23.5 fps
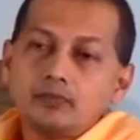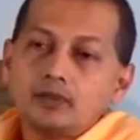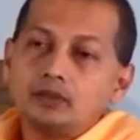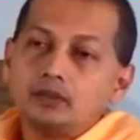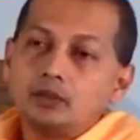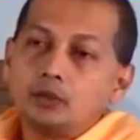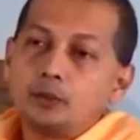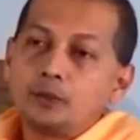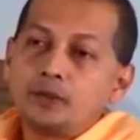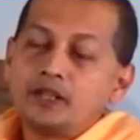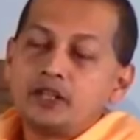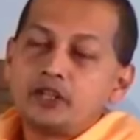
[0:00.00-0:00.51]

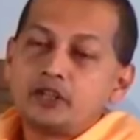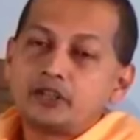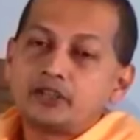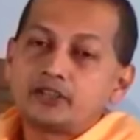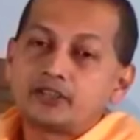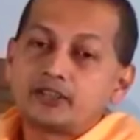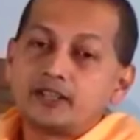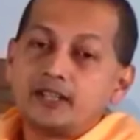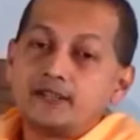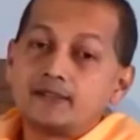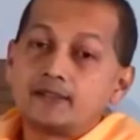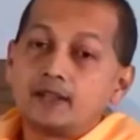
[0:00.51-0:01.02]
The Upanishad
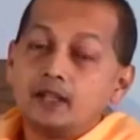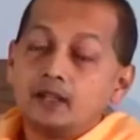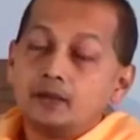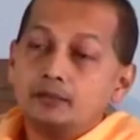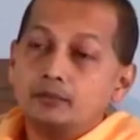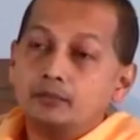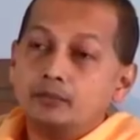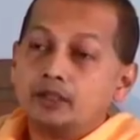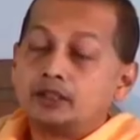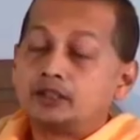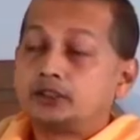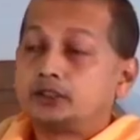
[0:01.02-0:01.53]
says,
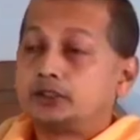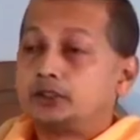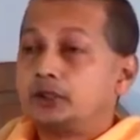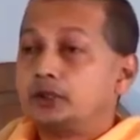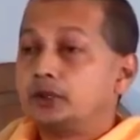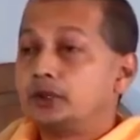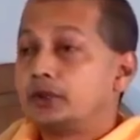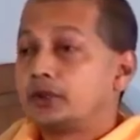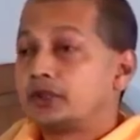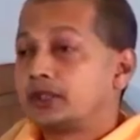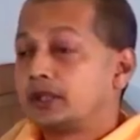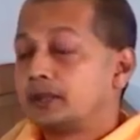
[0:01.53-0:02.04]

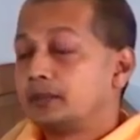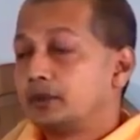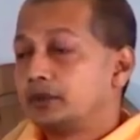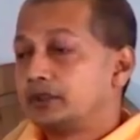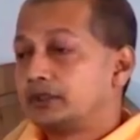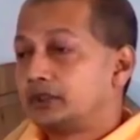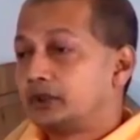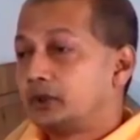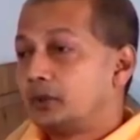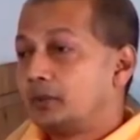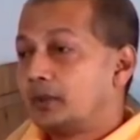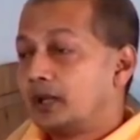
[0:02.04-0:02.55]
Mrityu
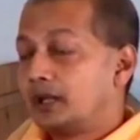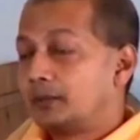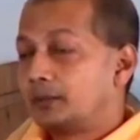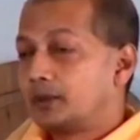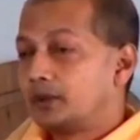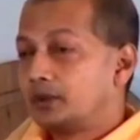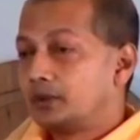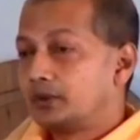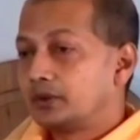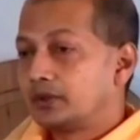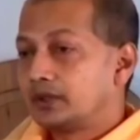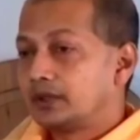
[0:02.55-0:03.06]
samutyum
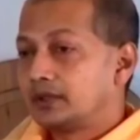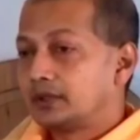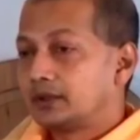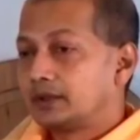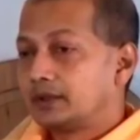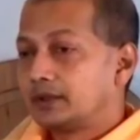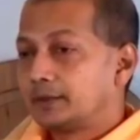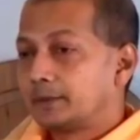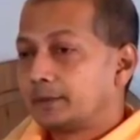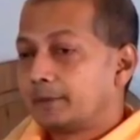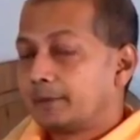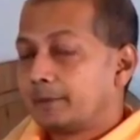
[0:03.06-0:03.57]
apnoti.
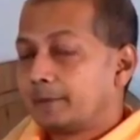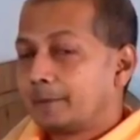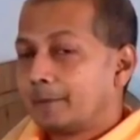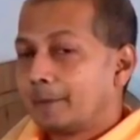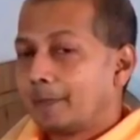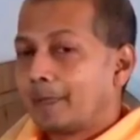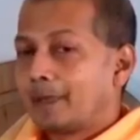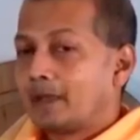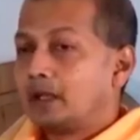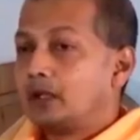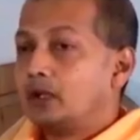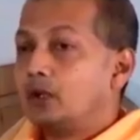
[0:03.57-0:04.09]

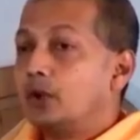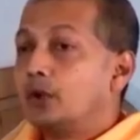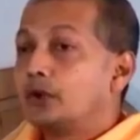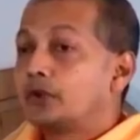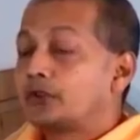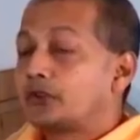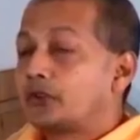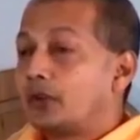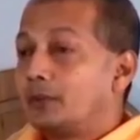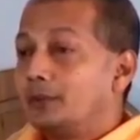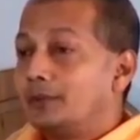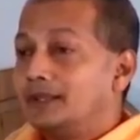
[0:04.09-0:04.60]
He
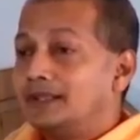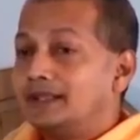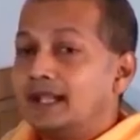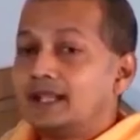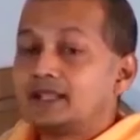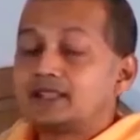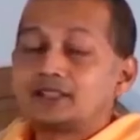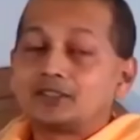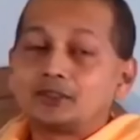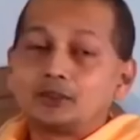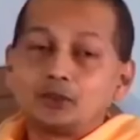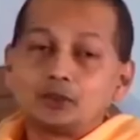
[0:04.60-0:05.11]
goes from
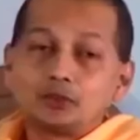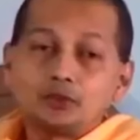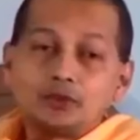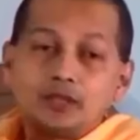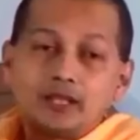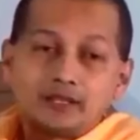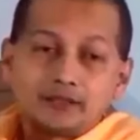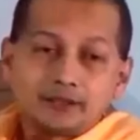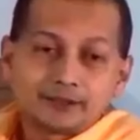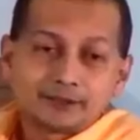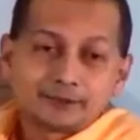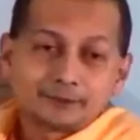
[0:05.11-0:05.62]
death to
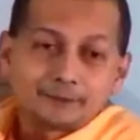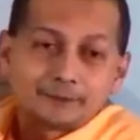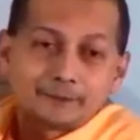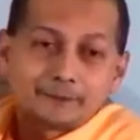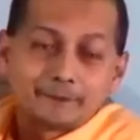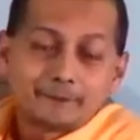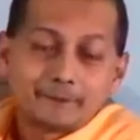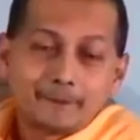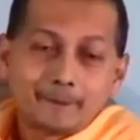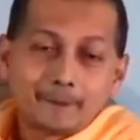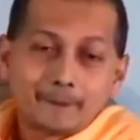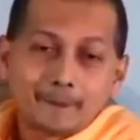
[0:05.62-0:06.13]
death.
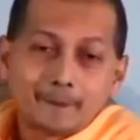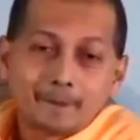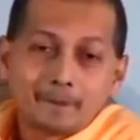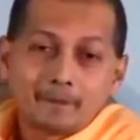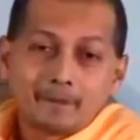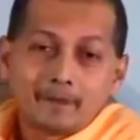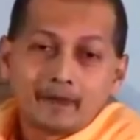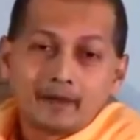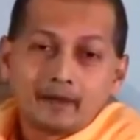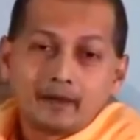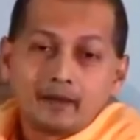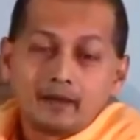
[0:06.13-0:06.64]

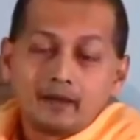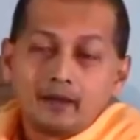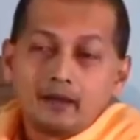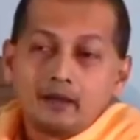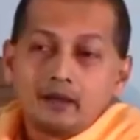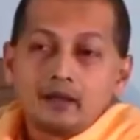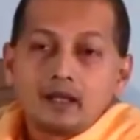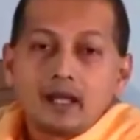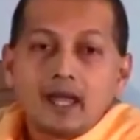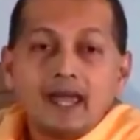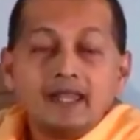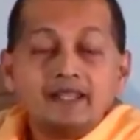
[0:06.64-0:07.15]

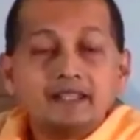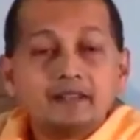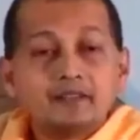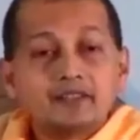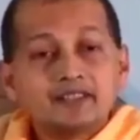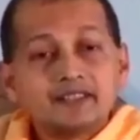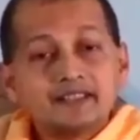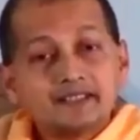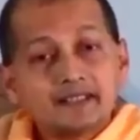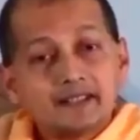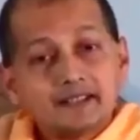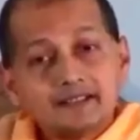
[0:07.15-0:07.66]
And there
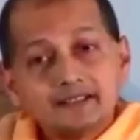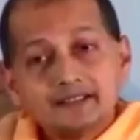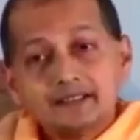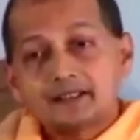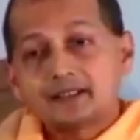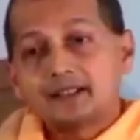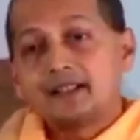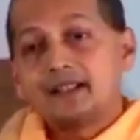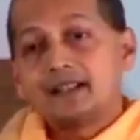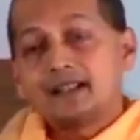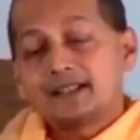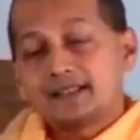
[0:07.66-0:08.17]
was this
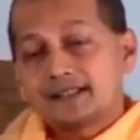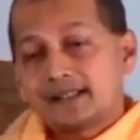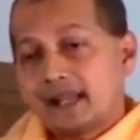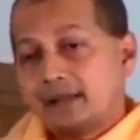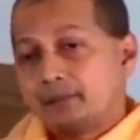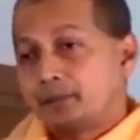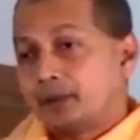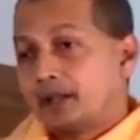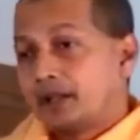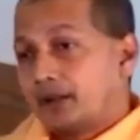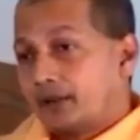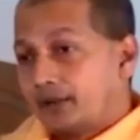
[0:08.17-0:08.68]
an
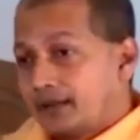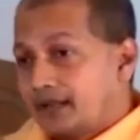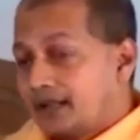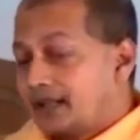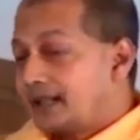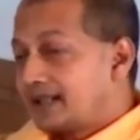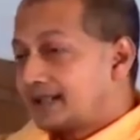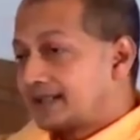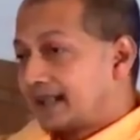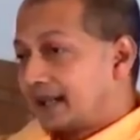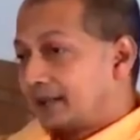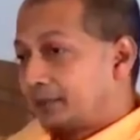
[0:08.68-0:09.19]
example, a real
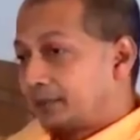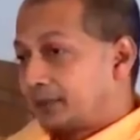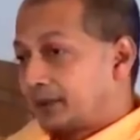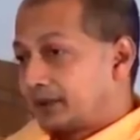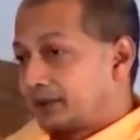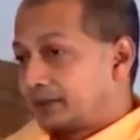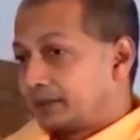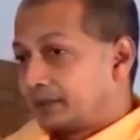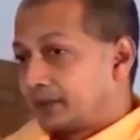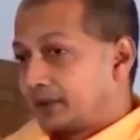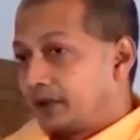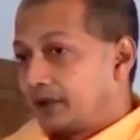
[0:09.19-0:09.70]
example,
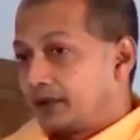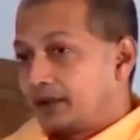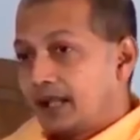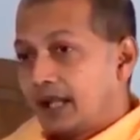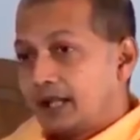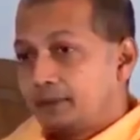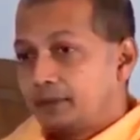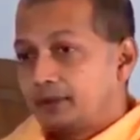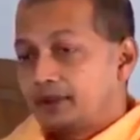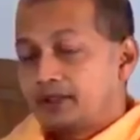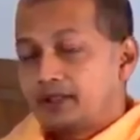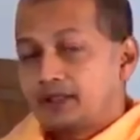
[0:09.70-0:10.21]
not a
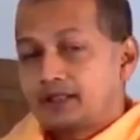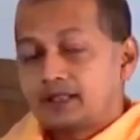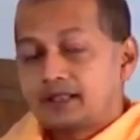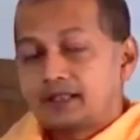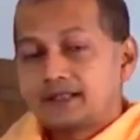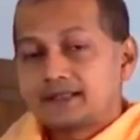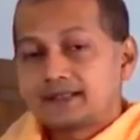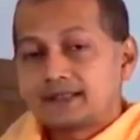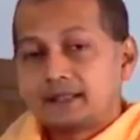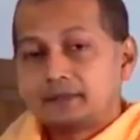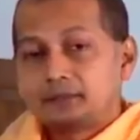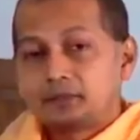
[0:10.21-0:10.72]
hypothetical
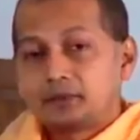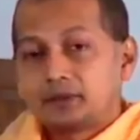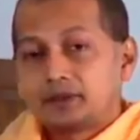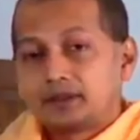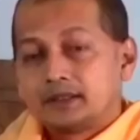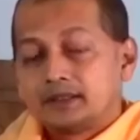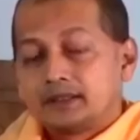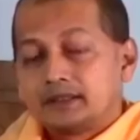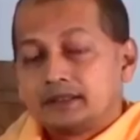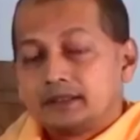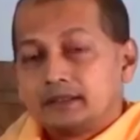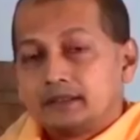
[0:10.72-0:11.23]
example.
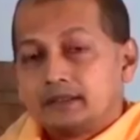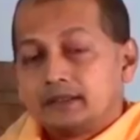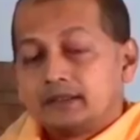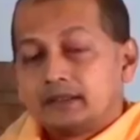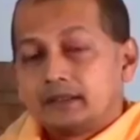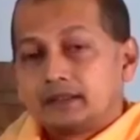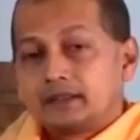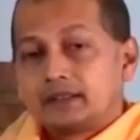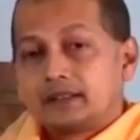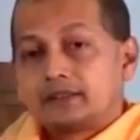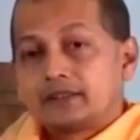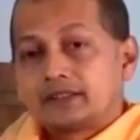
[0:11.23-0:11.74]

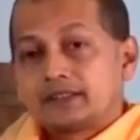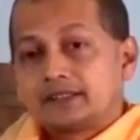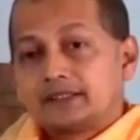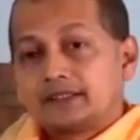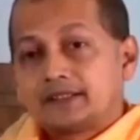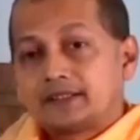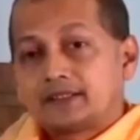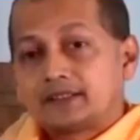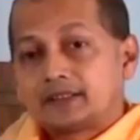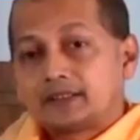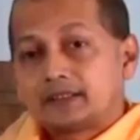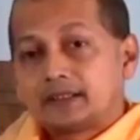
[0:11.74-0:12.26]
There was
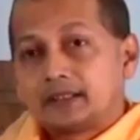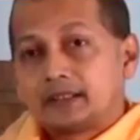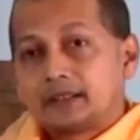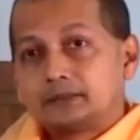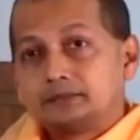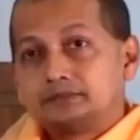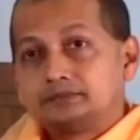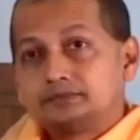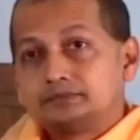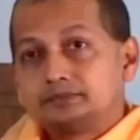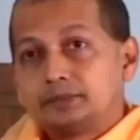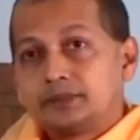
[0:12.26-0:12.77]
this
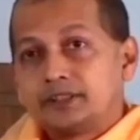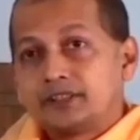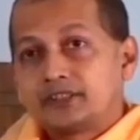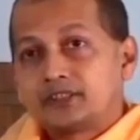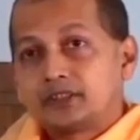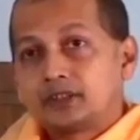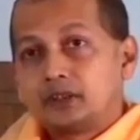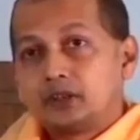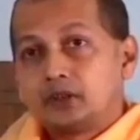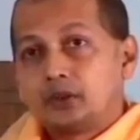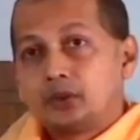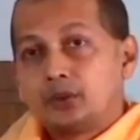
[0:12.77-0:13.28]

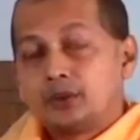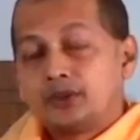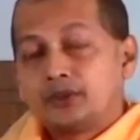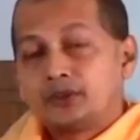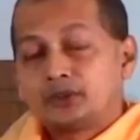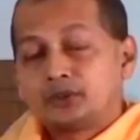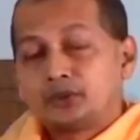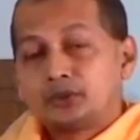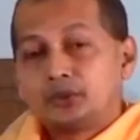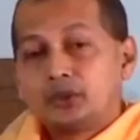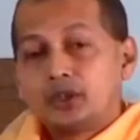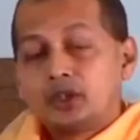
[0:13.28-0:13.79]
person who
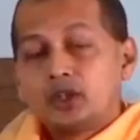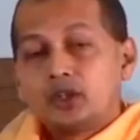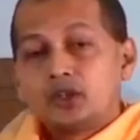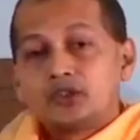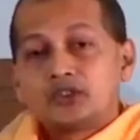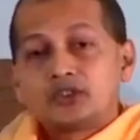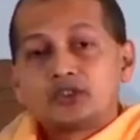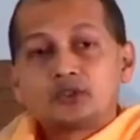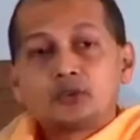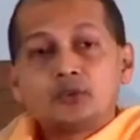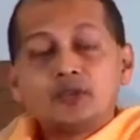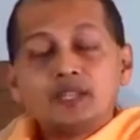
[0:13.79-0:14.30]
is to
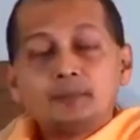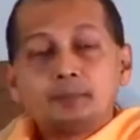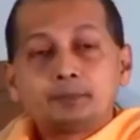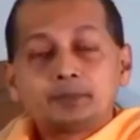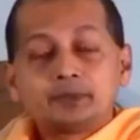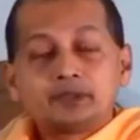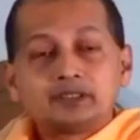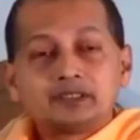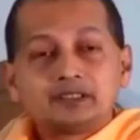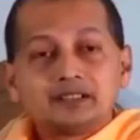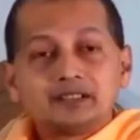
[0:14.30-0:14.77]
sweep